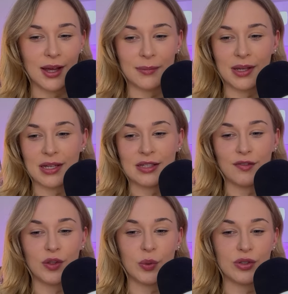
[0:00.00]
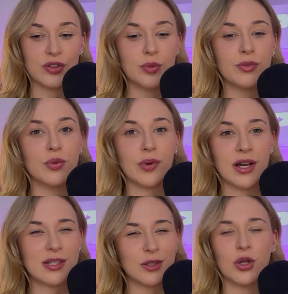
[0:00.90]
Because if you assume the
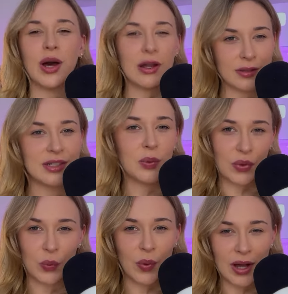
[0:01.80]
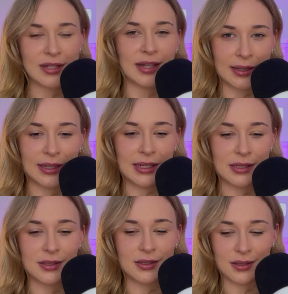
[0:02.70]
worst, you know how to deal with the worst at
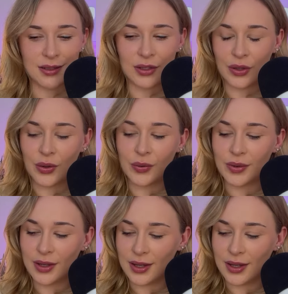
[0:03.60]
least, you know?